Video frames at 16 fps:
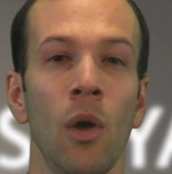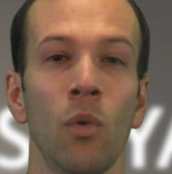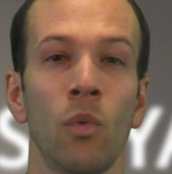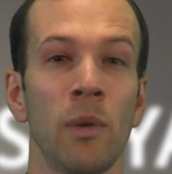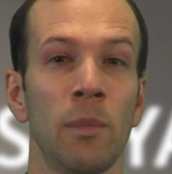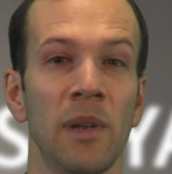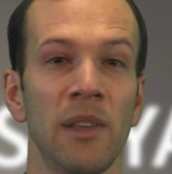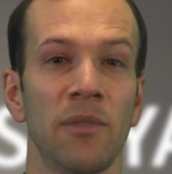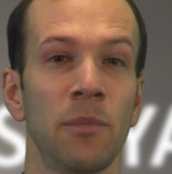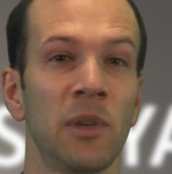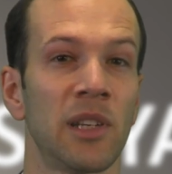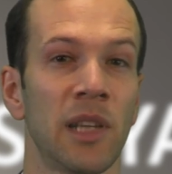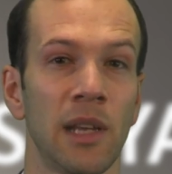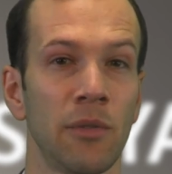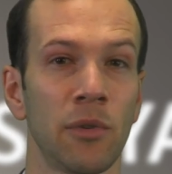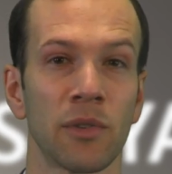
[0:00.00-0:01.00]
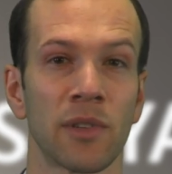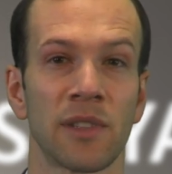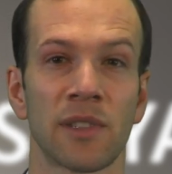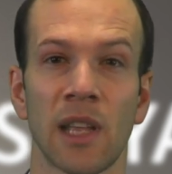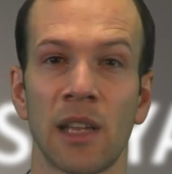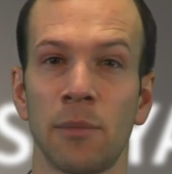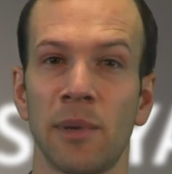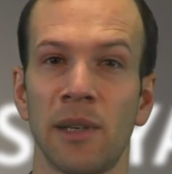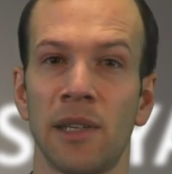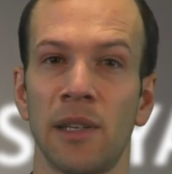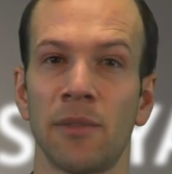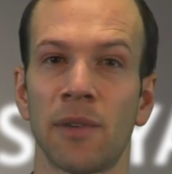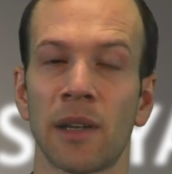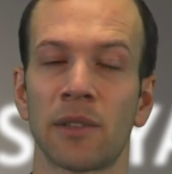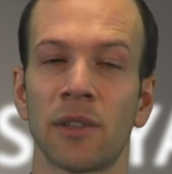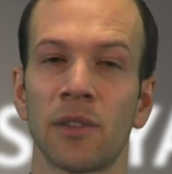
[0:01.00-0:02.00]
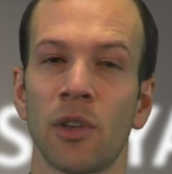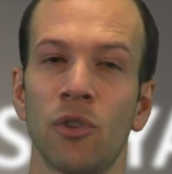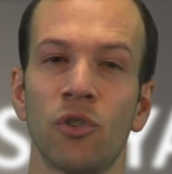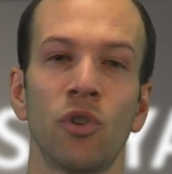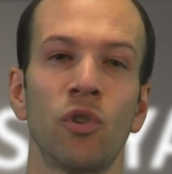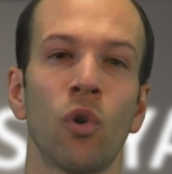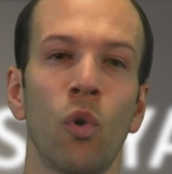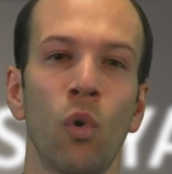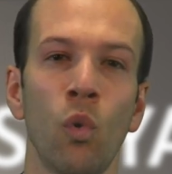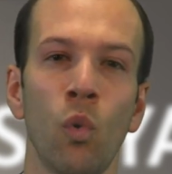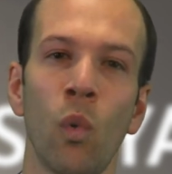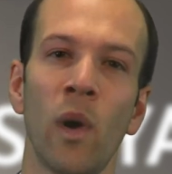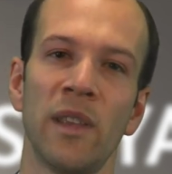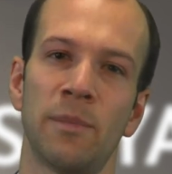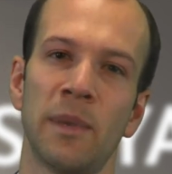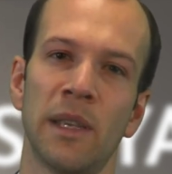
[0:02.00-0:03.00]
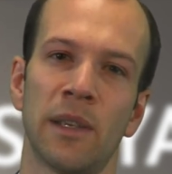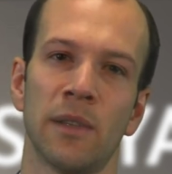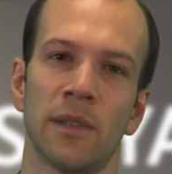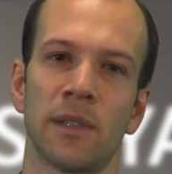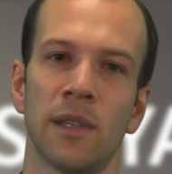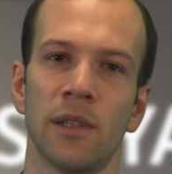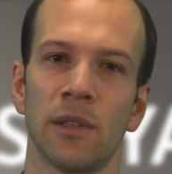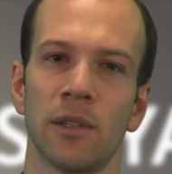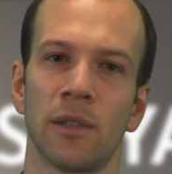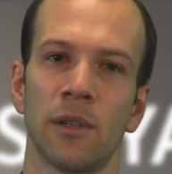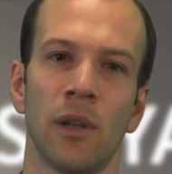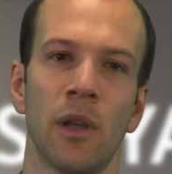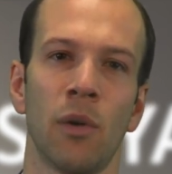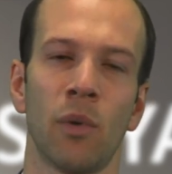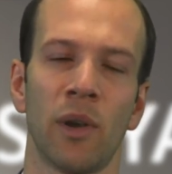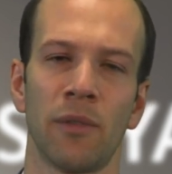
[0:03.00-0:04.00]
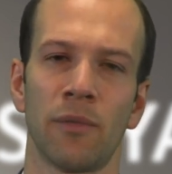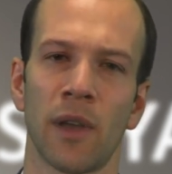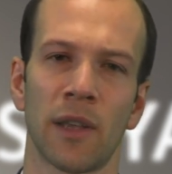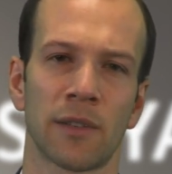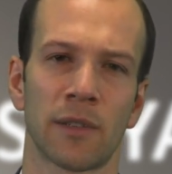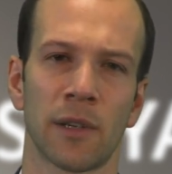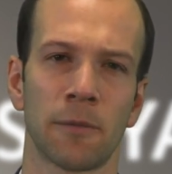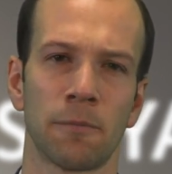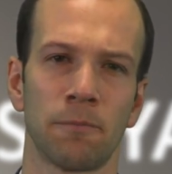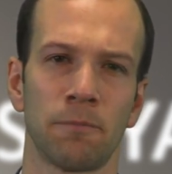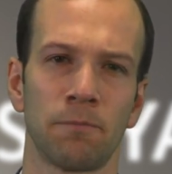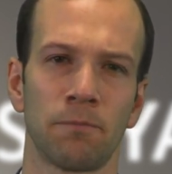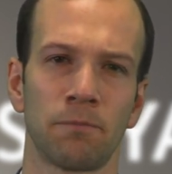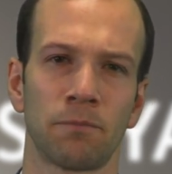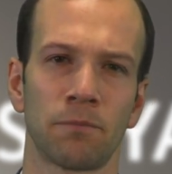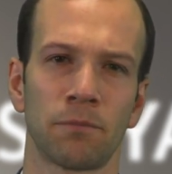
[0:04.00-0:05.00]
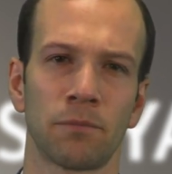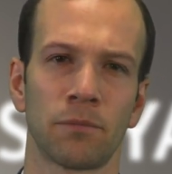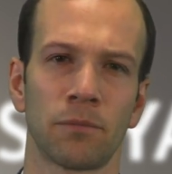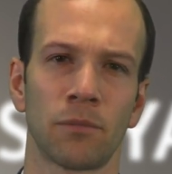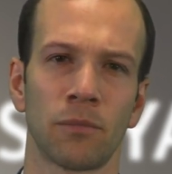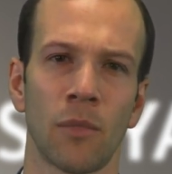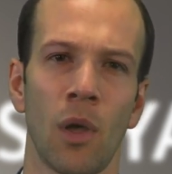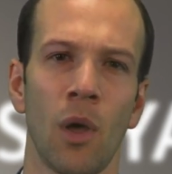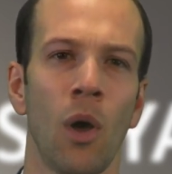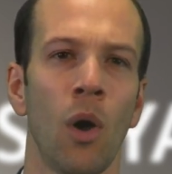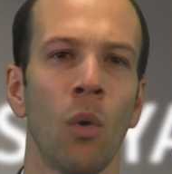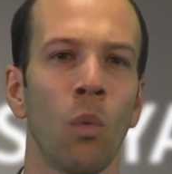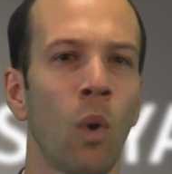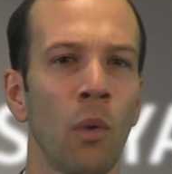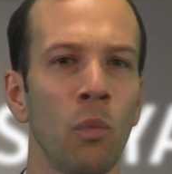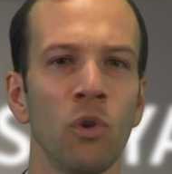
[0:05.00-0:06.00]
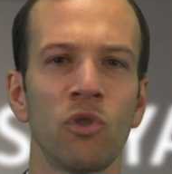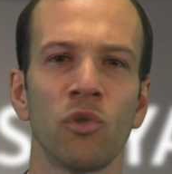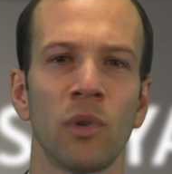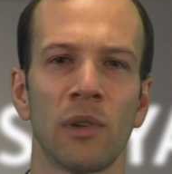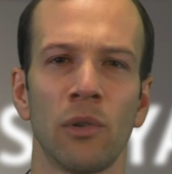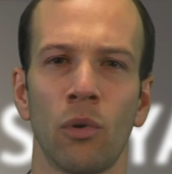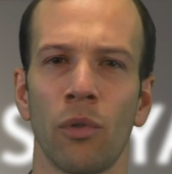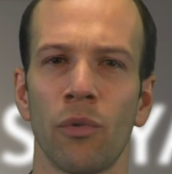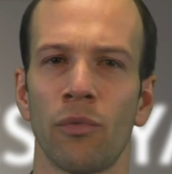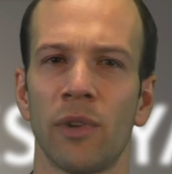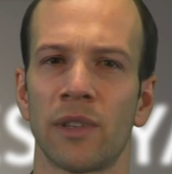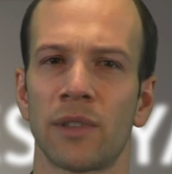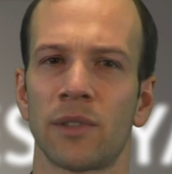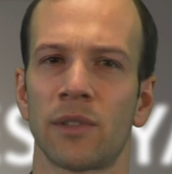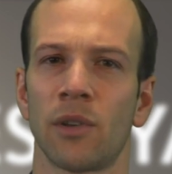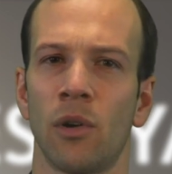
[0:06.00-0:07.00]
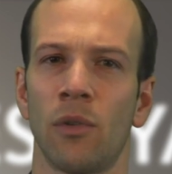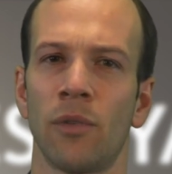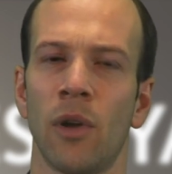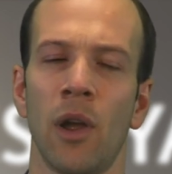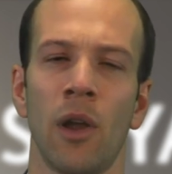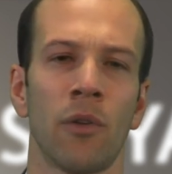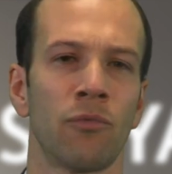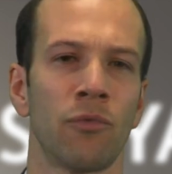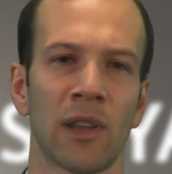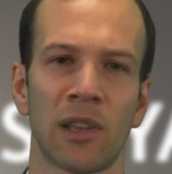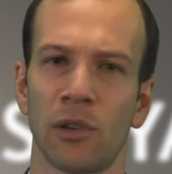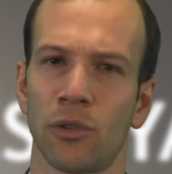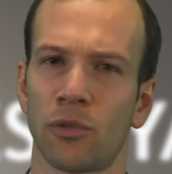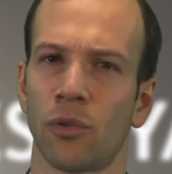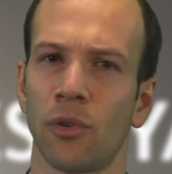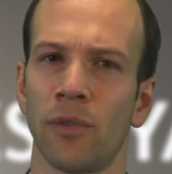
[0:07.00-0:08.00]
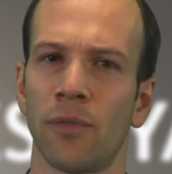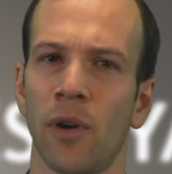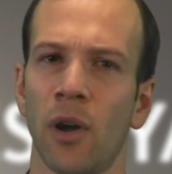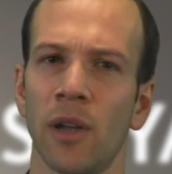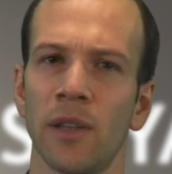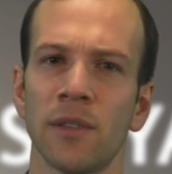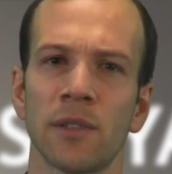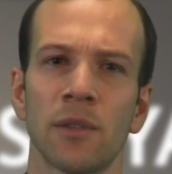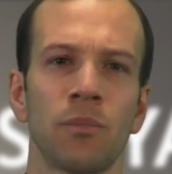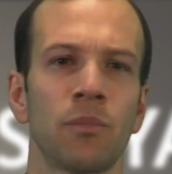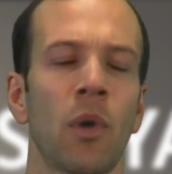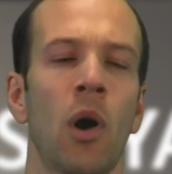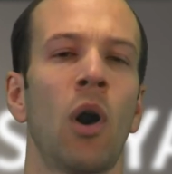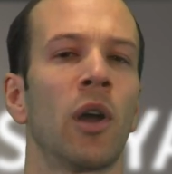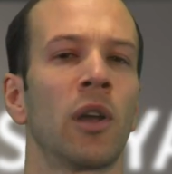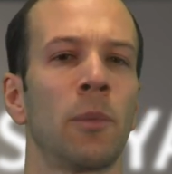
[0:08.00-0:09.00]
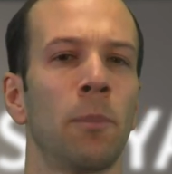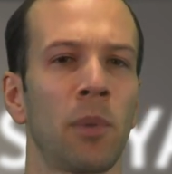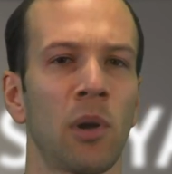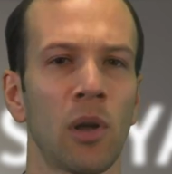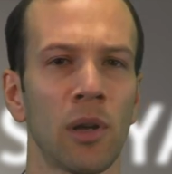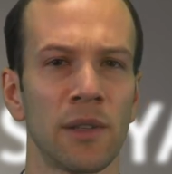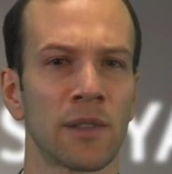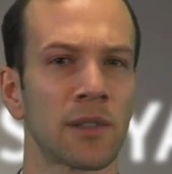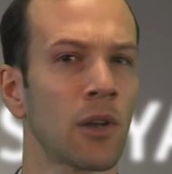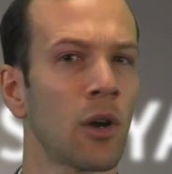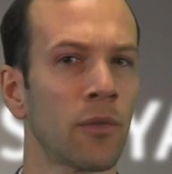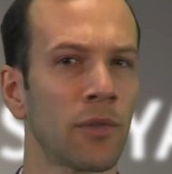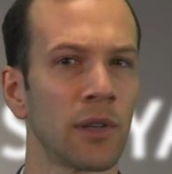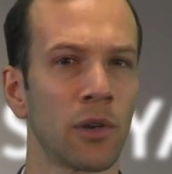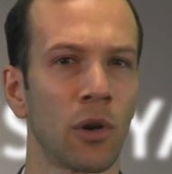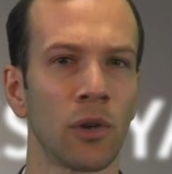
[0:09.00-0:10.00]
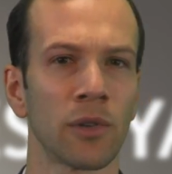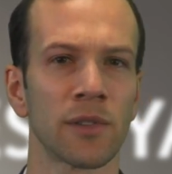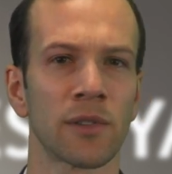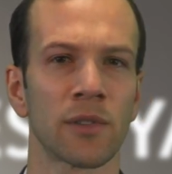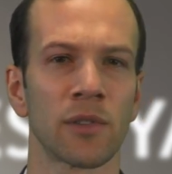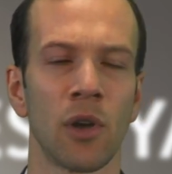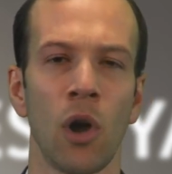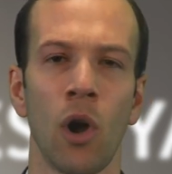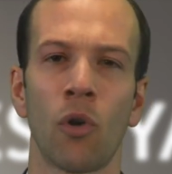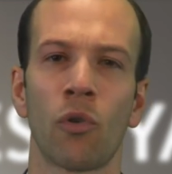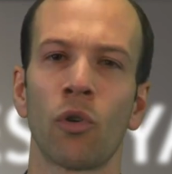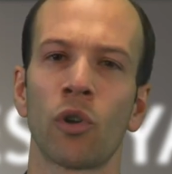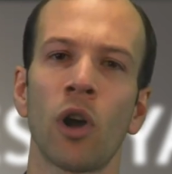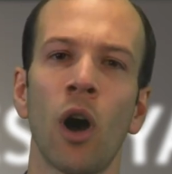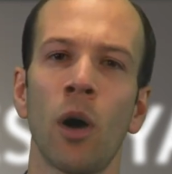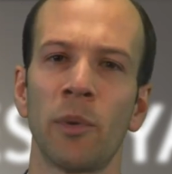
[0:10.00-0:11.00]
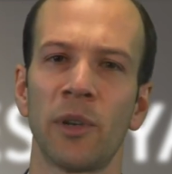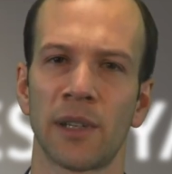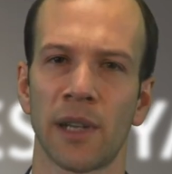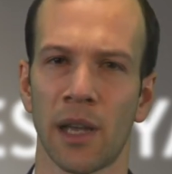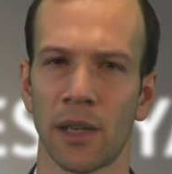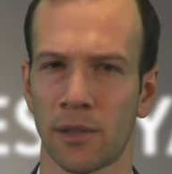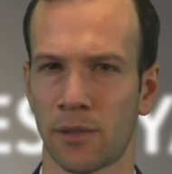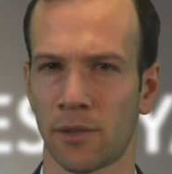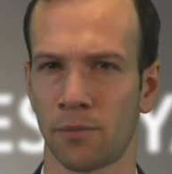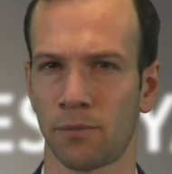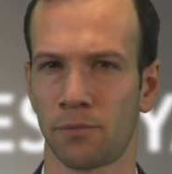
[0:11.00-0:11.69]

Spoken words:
We believe material sustainability factors should always be considered when investing. Why would you ignore the risks of regulatory fines, higher compliance staffing costs, or a carbon tax?